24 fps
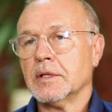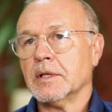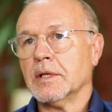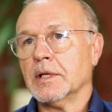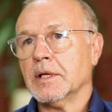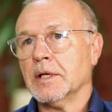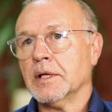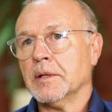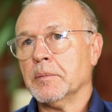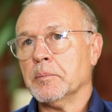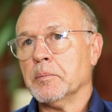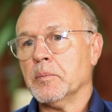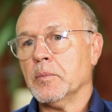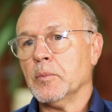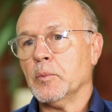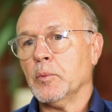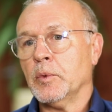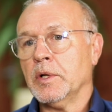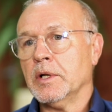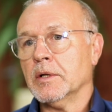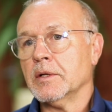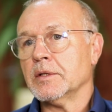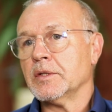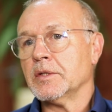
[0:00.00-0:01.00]

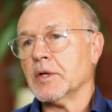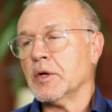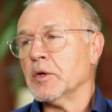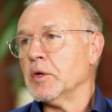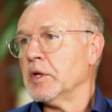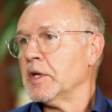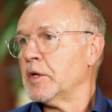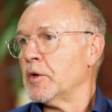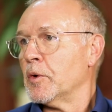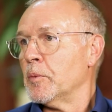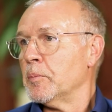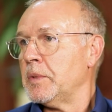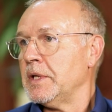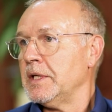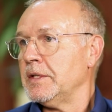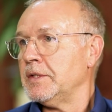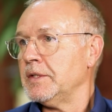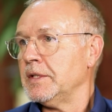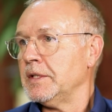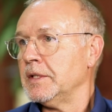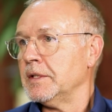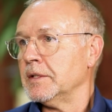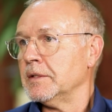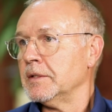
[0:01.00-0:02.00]
only
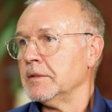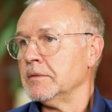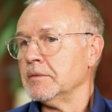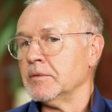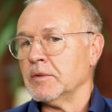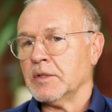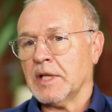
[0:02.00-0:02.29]
competing,